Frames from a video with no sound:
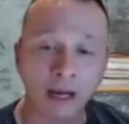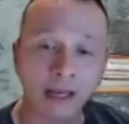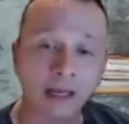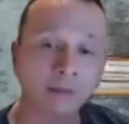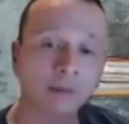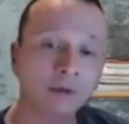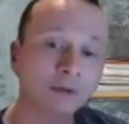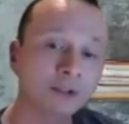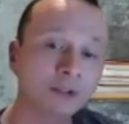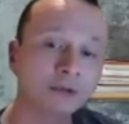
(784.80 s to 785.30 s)
I
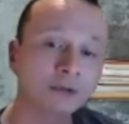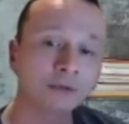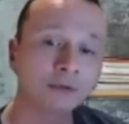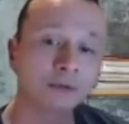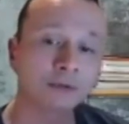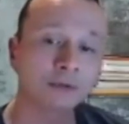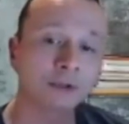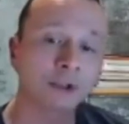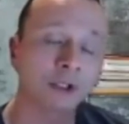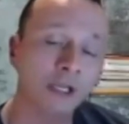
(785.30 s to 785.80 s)
able
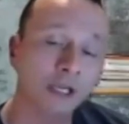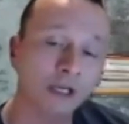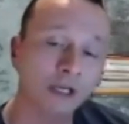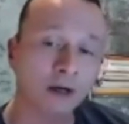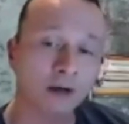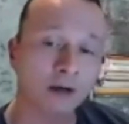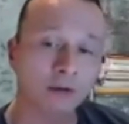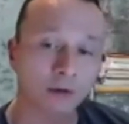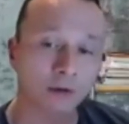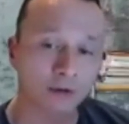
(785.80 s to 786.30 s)
to look at
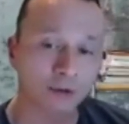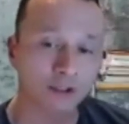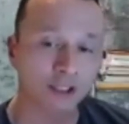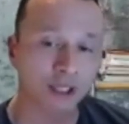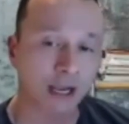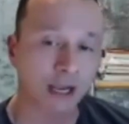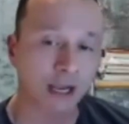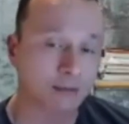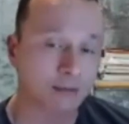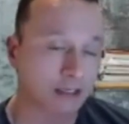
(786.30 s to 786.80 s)
all of those
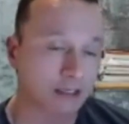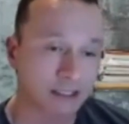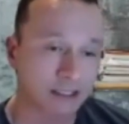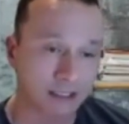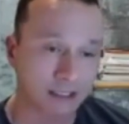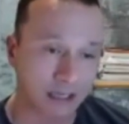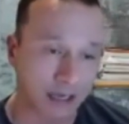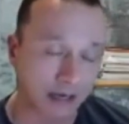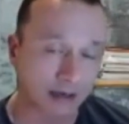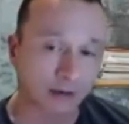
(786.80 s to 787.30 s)
jobs at
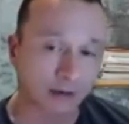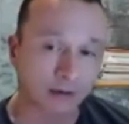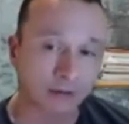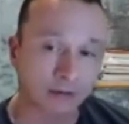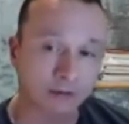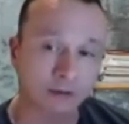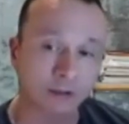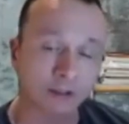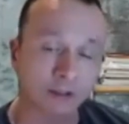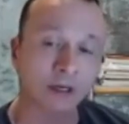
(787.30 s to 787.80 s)

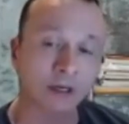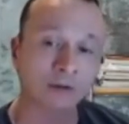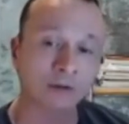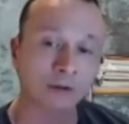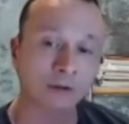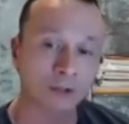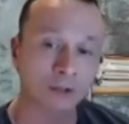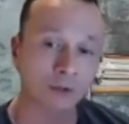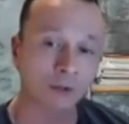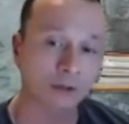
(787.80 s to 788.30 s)
scale, look at all
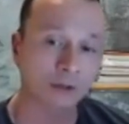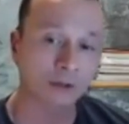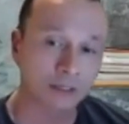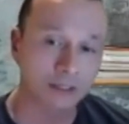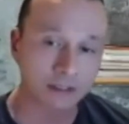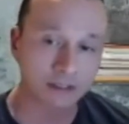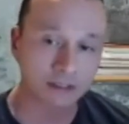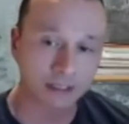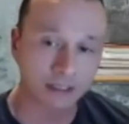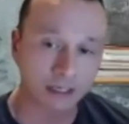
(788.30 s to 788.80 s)
those queries
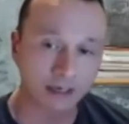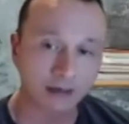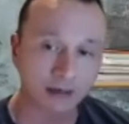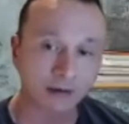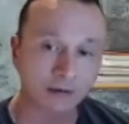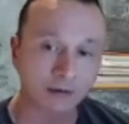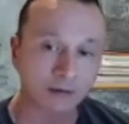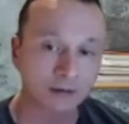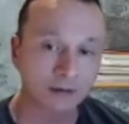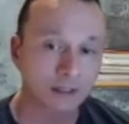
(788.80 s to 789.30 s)
at
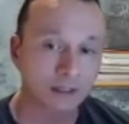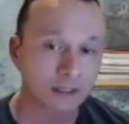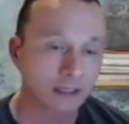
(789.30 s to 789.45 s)
scale